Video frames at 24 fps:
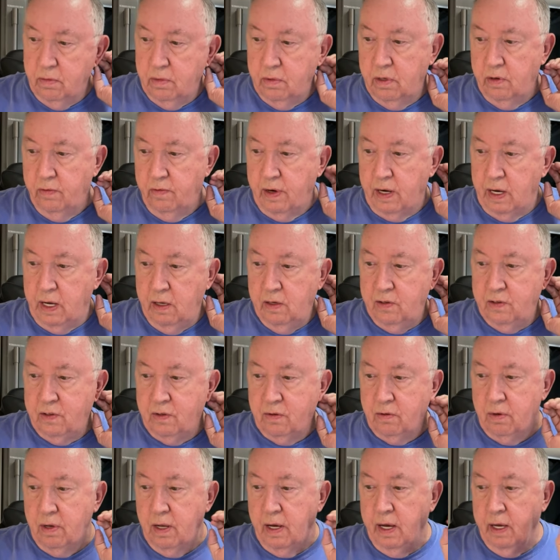
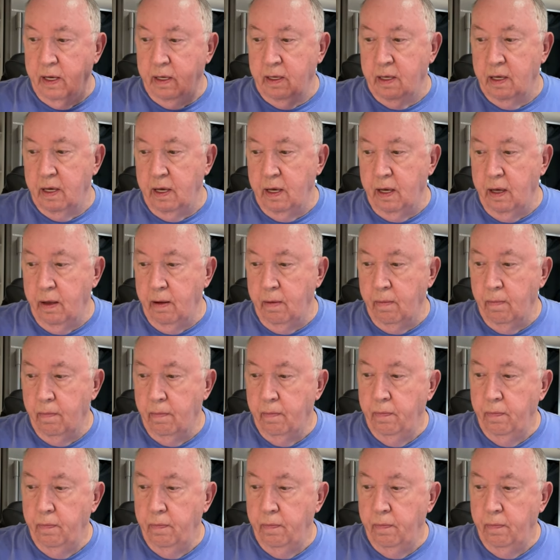device like a